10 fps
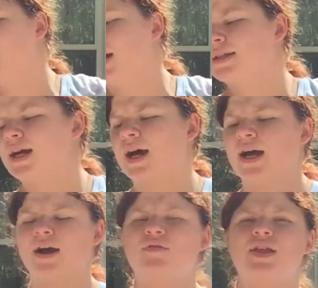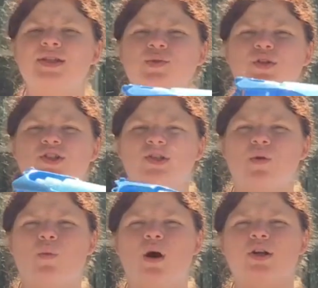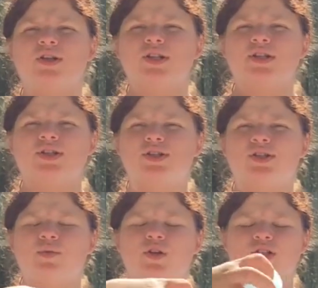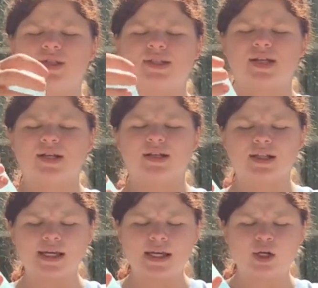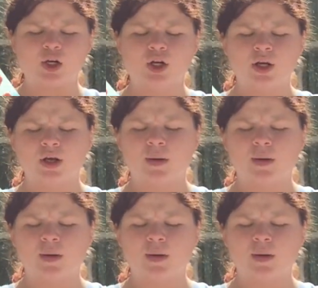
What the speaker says: Next, I have this, which is a water dish, which isn't technically gear,